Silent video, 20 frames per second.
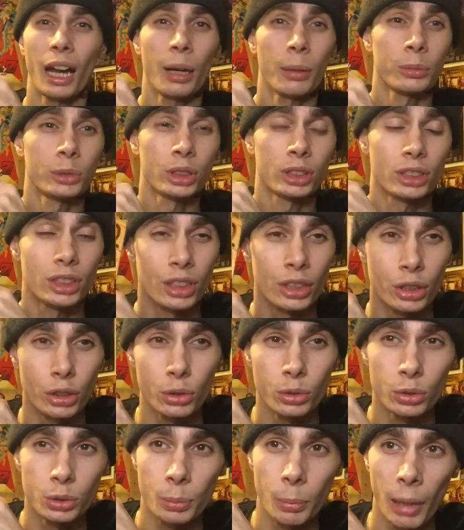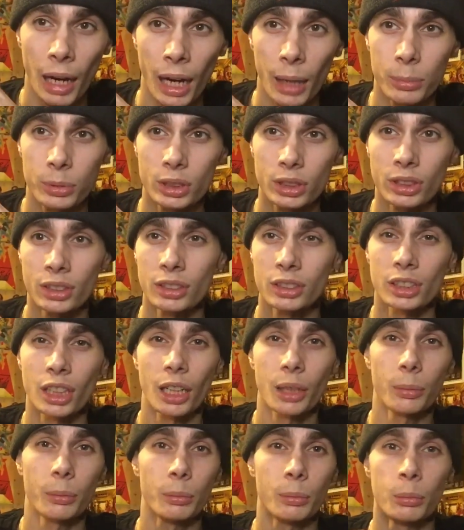I'm just a huge mobster
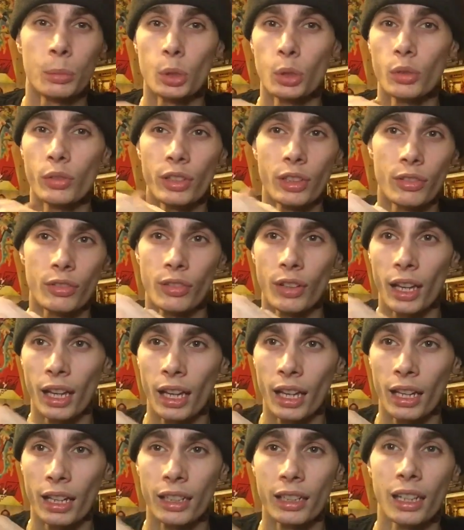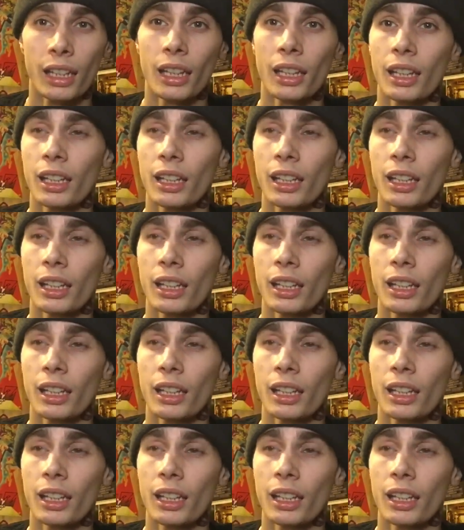type movie fan.